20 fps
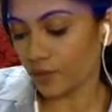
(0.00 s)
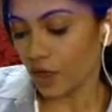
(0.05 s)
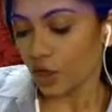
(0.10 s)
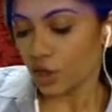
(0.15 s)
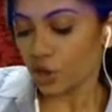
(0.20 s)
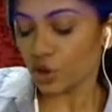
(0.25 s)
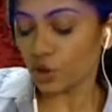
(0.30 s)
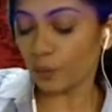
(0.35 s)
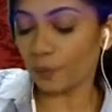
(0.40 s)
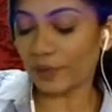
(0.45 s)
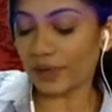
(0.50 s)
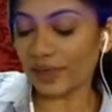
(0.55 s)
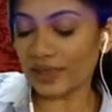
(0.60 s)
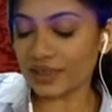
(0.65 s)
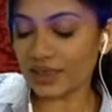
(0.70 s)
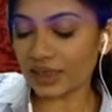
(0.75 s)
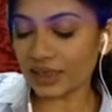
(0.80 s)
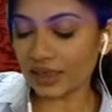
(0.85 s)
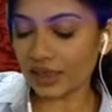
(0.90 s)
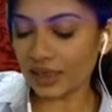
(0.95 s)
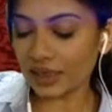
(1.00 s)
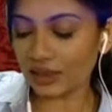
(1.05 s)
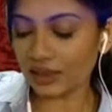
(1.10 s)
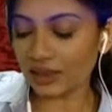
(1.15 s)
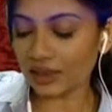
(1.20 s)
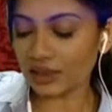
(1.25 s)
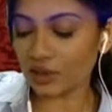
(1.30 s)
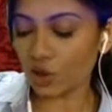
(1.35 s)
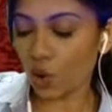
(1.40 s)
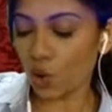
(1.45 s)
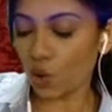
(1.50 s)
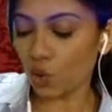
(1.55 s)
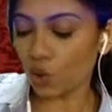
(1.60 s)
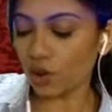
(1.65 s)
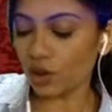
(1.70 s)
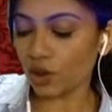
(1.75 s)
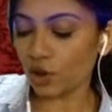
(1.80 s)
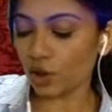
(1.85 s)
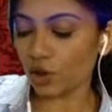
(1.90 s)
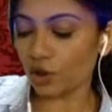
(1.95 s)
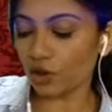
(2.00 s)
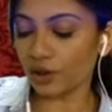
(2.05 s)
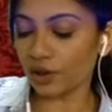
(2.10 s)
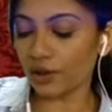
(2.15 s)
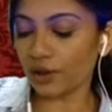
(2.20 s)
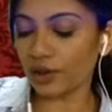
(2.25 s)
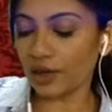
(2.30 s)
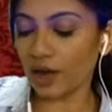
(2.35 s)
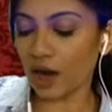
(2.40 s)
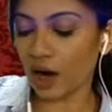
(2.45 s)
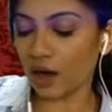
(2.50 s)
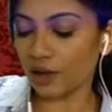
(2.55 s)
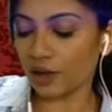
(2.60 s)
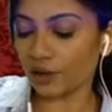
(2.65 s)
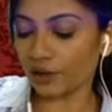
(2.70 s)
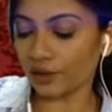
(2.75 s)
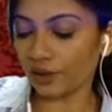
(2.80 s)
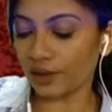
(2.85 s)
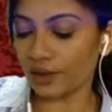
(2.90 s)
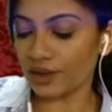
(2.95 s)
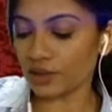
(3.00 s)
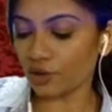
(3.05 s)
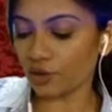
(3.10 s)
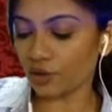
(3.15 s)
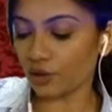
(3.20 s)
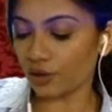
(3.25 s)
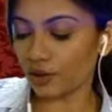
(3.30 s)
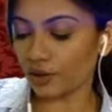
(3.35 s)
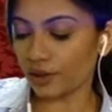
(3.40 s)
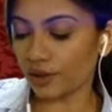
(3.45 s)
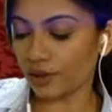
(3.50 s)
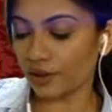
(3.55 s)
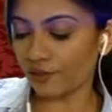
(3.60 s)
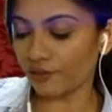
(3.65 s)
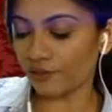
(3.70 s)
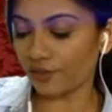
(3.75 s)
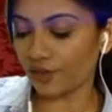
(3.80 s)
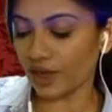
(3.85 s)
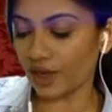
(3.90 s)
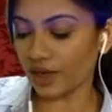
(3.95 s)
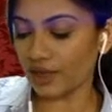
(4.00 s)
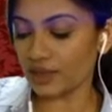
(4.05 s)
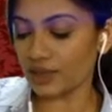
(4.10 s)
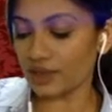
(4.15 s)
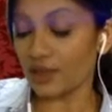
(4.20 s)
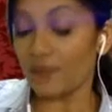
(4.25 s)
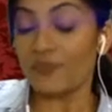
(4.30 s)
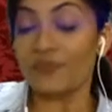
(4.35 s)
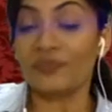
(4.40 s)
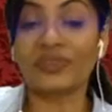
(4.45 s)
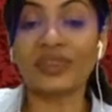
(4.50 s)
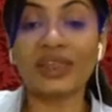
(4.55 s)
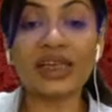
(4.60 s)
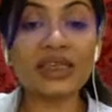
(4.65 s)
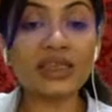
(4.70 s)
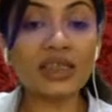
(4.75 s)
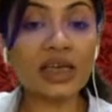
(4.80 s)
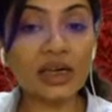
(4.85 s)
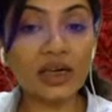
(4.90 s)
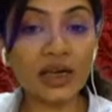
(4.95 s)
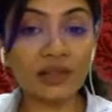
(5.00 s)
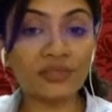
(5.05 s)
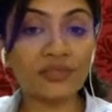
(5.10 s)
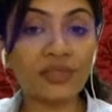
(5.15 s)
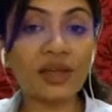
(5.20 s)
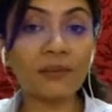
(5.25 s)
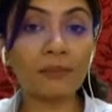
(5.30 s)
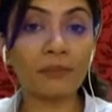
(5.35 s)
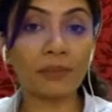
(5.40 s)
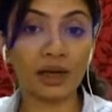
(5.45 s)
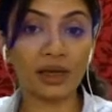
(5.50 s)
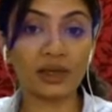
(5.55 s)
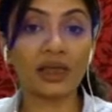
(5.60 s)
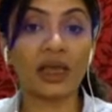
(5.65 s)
So basically this whole coronary arteries, coronary veins, these are nothing but